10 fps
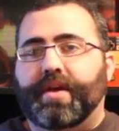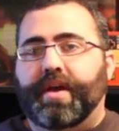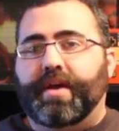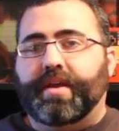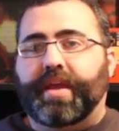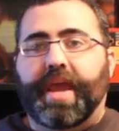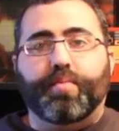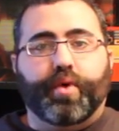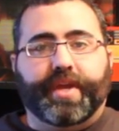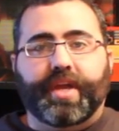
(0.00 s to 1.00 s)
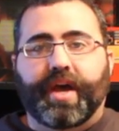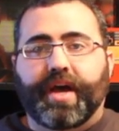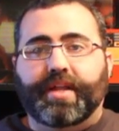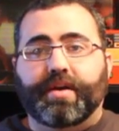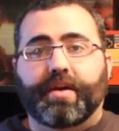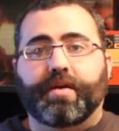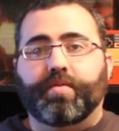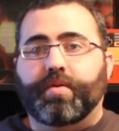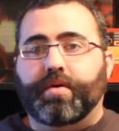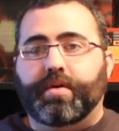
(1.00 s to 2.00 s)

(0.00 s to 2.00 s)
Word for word: uh, Game Boy Color,